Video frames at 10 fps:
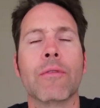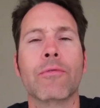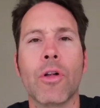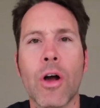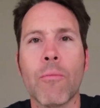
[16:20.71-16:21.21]

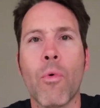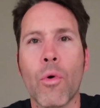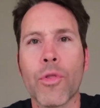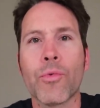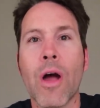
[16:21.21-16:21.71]
vlog
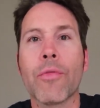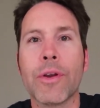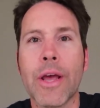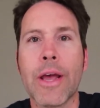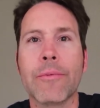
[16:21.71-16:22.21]
more throughout the
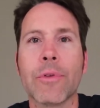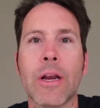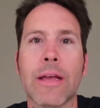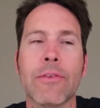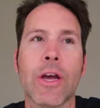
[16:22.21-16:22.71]
day,
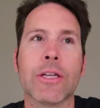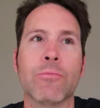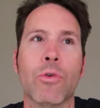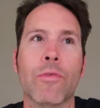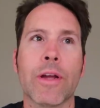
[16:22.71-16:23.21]
kind of give you guys
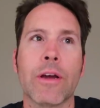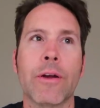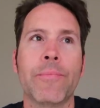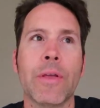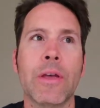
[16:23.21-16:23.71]
more of like a